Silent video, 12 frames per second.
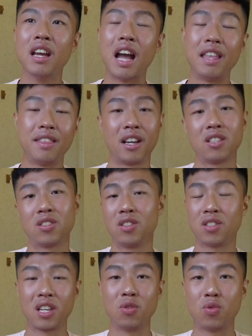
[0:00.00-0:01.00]
and that
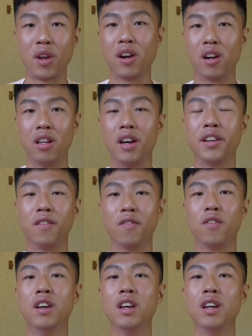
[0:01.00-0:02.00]
just can trigger a lot of
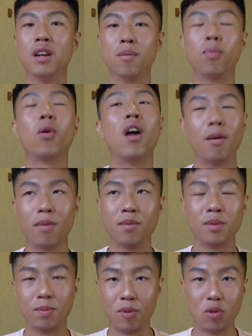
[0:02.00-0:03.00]

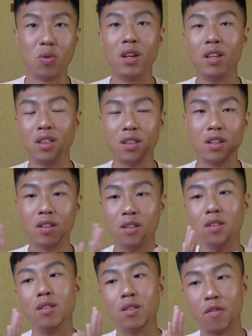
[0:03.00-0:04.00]
problems between
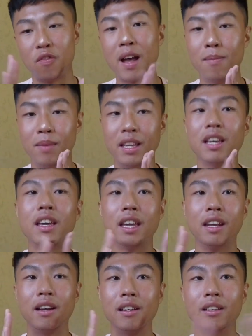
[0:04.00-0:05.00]
family
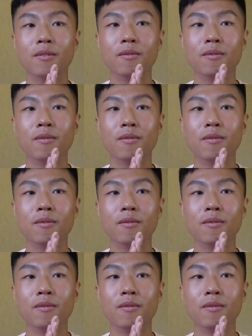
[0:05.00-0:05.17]
and I.